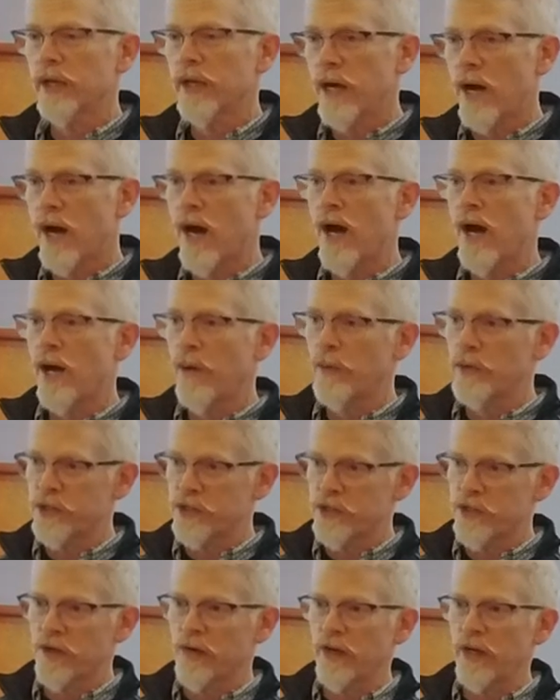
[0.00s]
chi, which
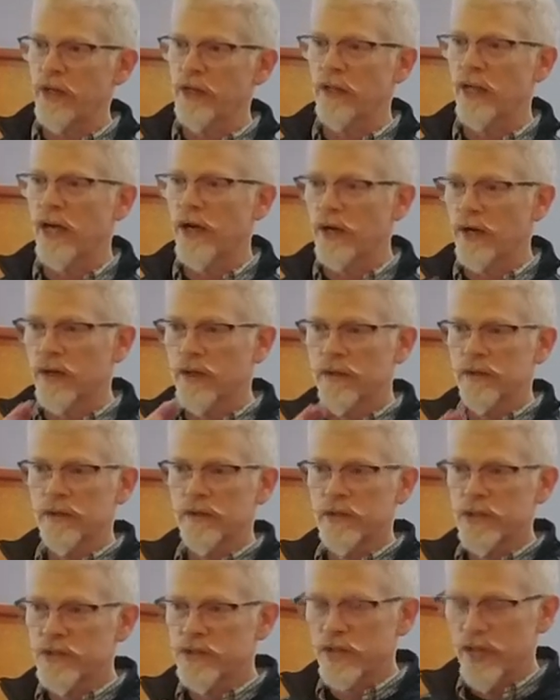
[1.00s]
is a Greek letter
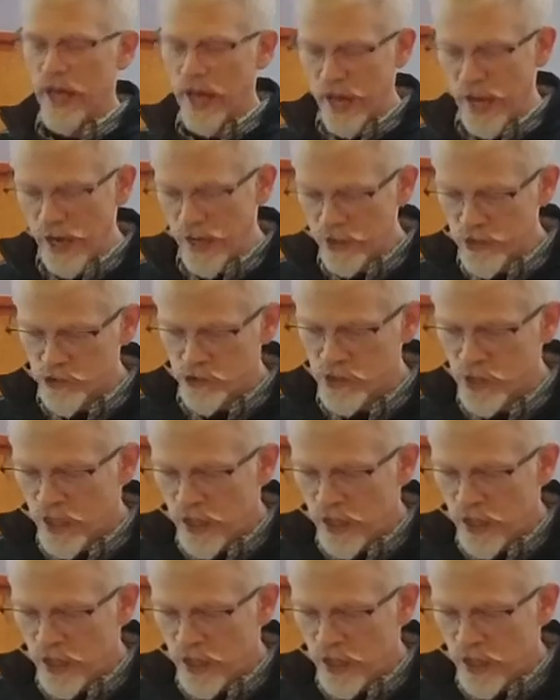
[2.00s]
It's an X.